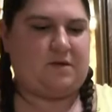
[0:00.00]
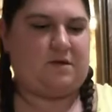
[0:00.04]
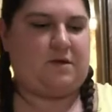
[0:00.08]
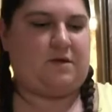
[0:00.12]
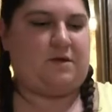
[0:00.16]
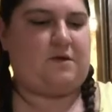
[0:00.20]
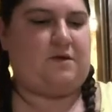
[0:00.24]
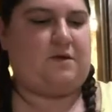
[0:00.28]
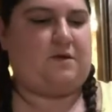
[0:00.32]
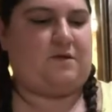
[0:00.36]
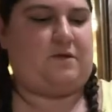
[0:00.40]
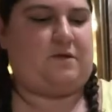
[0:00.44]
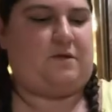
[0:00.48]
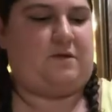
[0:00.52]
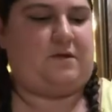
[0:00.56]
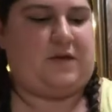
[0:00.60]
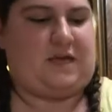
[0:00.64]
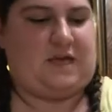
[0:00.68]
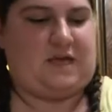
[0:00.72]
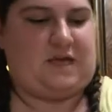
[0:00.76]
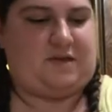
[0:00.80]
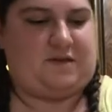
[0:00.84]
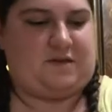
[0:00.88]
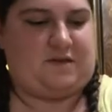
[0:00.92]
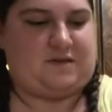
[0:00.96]
So
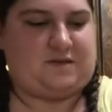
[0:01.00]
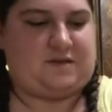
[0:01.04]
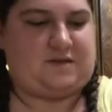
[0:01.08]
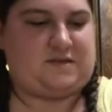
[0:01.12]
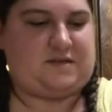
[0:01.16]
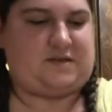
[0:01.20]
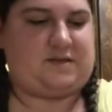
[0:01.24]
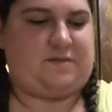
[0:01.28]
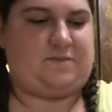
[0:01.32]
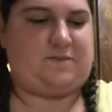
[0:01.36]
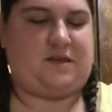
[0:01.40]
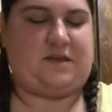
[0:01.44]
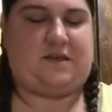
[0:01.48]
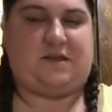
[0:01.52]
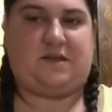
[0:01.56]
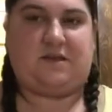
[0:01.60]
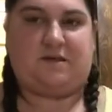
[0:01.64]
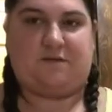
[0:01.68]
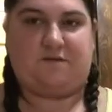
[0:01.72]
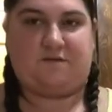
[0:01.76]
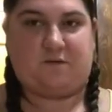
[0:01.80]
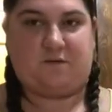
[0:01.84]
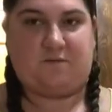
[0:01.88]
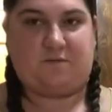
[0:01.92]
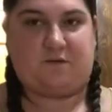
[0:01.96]
again, this is something that
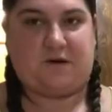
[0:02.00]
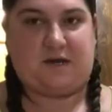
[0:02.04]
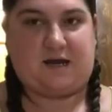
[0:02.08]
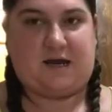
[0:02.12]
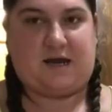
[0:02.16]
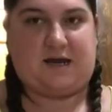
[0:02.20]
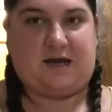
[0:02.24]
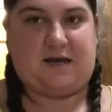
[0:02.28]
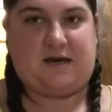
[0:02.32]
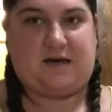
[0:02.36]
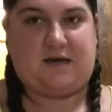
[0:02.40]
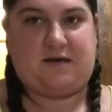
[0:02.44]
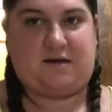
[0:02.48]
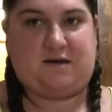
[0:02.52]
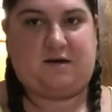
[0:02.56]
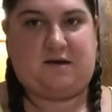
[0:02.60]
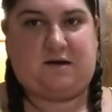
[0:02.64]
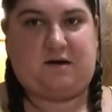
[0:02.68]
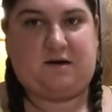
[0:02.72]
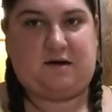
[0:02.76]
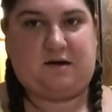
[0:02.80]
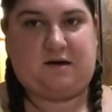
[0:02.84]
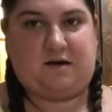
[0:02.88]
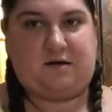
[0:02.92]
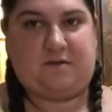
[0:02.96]
if you want to add
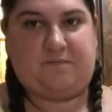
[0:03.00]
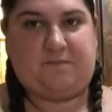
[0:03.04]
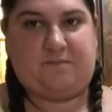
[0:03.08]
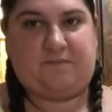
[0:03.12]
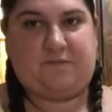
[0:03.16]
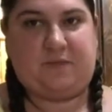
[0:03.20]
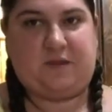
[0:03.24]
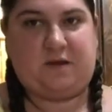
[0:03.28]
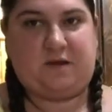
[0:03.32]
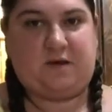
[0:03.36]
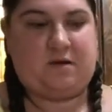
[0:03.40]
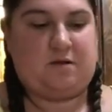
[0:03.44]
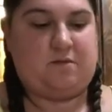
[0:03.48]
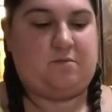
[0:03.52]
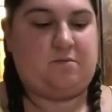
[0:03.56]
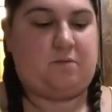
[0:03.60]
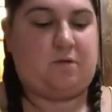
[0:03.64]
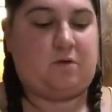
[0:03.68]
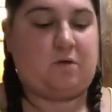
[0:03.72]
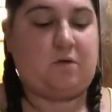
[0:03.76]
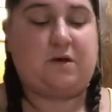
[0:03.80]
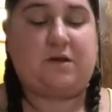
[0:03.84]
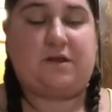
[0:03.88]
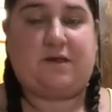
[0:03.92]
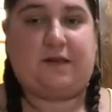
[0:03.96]

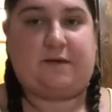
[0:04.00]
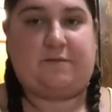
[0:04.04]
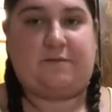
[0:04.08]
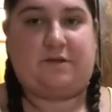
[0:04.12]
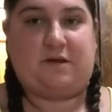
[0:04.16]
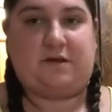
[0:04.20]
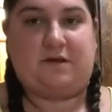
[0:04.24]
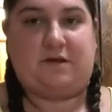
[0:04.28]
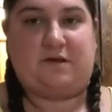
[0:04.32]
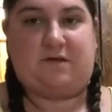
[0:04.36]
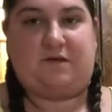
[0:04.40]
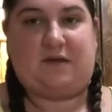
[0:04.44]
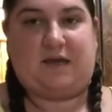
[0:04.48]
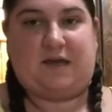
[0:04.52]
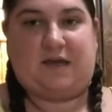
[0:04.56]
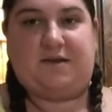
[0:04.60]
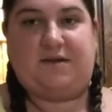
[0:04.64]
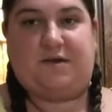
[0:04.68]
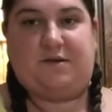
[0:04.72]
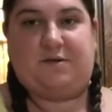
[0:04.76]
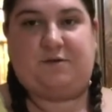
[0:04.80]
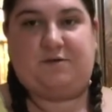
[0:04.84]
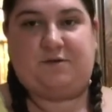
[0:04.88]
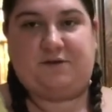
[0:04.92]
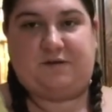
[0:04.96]
more lemon, you
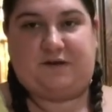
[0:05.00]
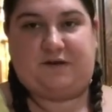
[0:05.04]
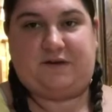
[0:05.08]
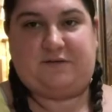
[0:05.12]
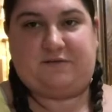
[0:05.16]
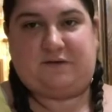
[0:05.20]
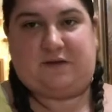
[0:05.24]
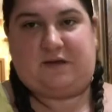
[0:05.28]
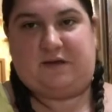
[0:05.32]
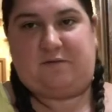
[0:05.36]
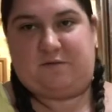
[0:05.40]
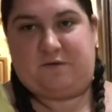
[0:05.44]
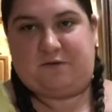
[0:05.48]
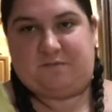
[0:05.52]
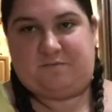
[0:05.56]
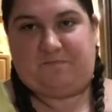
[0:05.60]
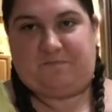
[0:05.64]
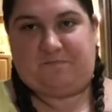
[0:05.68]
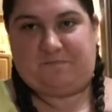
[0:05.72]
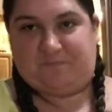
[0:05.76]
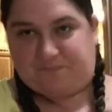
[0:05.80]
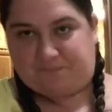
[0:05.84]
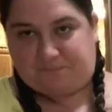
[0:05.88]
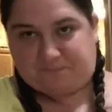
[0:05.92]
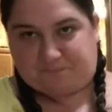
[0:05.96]
can, or less lemon,
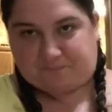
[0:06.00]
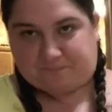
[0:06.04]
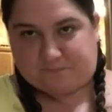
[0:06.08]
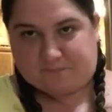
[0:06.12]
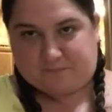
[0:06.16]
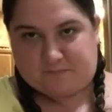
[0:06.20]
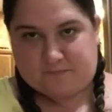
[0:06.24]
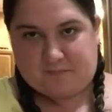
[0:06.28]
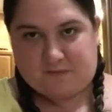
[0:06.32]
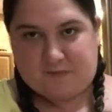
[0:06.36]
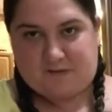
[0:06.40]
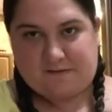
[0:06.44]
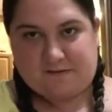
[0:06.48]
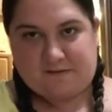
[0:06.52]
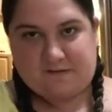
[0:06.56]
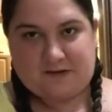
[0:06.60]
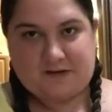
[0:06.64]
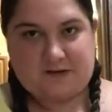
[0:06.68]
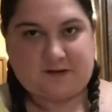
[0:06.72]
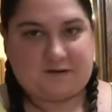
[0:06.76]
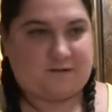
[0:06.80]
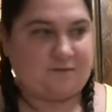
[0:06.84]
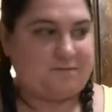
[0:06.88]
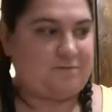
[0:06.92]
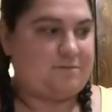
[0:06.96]
you
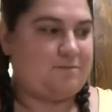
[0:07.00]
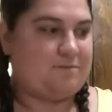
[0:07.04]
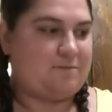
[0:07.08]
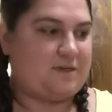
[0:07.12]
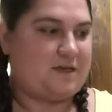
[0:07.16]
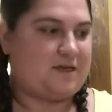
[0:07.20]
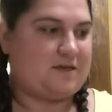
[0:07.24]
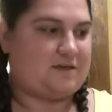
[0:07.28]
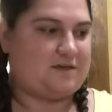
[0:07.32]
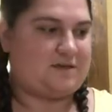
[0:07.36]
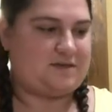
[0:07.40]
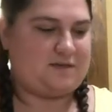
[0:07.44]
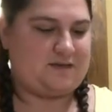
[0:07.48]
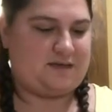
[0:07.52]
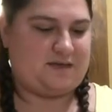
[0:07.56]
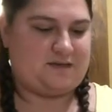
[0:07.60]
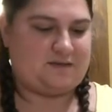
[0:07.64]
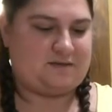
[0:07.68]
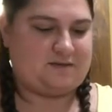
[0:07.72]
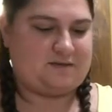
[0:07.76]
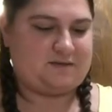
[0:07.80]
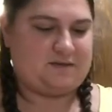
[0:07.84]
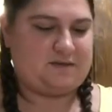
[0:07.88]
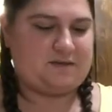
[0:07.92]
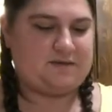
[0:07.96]
know, make it to
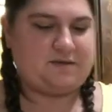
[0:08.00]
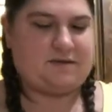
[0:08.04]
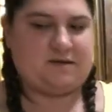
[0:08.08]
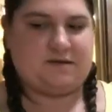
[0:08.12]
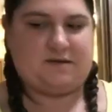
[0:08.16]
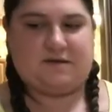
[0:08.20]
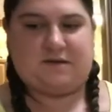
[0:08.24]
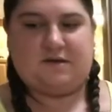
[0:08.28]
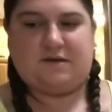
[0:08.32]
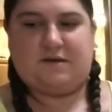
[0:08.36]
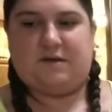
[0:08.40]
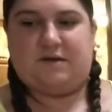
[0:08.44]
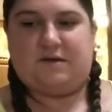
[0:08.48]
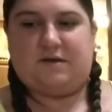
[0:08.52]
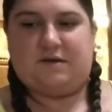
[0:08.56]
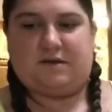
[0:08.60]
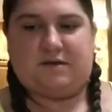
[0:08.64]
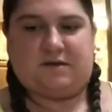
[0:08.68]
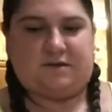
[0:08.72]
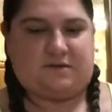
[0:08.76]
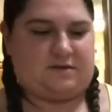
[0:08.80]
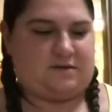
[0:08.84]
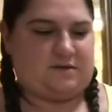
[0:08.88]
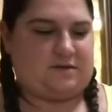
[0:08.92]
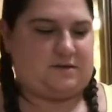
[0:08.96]
taste.
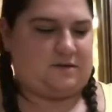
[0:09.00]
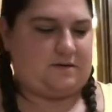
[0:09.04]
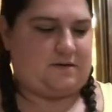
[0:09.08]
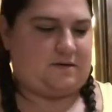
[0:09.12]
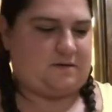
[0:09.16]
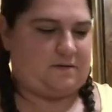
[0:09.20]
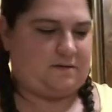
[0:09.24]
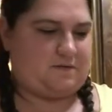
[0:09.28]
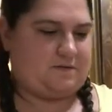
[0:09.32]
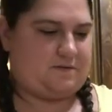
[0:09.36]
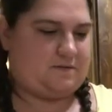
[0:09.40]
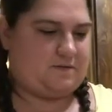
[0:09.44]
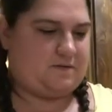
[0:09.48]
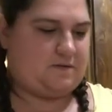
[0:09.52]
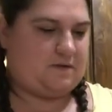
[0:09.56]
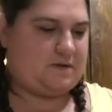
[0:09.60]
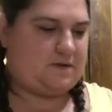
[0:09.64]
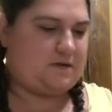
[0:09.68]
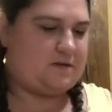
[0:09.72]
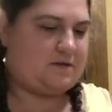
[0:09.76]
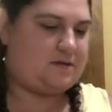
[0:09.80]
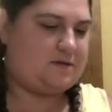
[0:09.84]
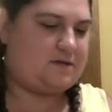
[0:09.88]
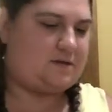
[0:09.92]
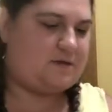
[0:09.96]
So
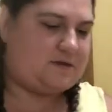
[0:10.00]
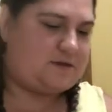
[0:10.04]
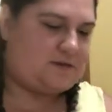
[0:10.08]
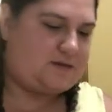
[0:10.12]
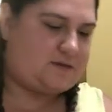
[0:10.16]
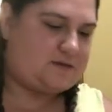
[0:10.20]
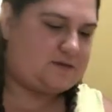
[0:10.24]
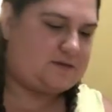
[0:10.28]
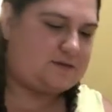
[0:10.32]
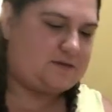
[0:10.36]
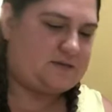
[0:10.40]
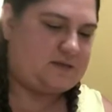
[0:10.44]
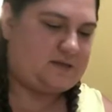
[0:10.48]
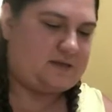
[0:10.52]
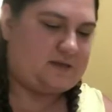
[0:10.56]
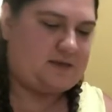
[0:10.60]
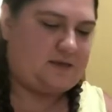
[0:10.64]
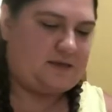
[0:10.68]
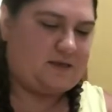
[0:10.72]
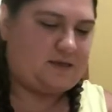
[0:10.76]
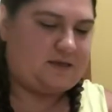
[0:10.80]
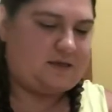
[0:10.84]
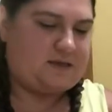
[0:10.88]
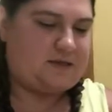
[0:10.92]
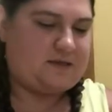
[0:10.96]
the next
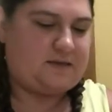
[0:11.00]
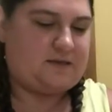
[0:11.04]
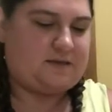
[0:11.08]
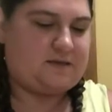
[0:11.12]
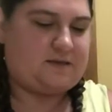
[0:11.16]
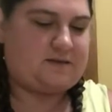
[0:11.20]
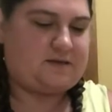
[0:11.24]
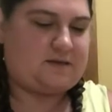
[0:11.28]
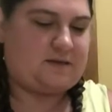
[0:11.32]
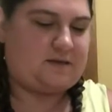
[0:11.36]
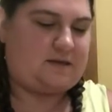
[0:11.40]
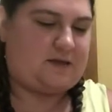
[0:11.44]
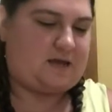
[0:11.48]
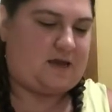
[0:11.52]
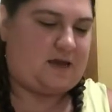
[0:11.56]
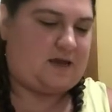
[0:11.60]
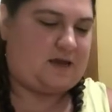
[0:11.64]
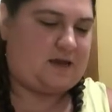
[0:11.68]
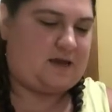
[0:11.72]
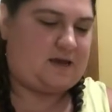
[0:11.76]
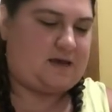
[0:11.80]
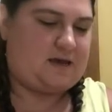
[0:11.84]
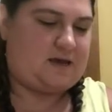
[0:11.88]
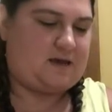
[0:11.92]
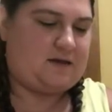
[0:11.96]
thing is I'm going to
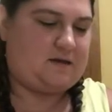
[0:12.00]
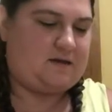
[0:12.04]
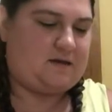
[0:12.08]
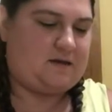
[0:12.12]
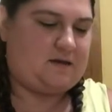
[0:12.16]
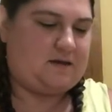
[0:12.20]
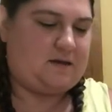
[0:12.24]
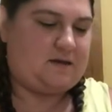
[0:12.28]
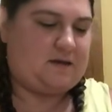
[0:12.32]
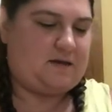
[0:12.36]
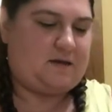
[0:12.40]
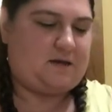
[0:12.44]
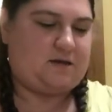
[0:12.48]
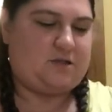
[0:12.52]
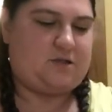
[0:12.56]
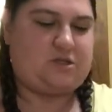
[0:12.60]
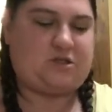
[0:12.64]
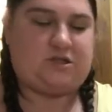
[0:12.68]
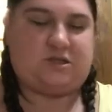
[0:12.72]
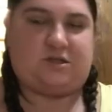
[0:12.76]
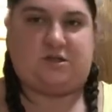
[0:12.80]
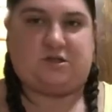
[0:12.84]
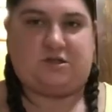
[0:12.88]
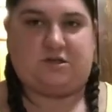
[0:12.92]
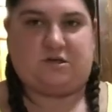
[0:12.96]
add
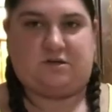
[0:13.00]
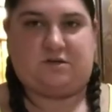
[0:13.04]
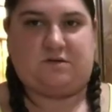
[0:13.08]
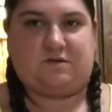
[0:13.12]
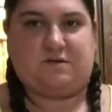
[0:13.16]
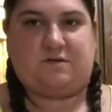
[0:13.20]
ginger.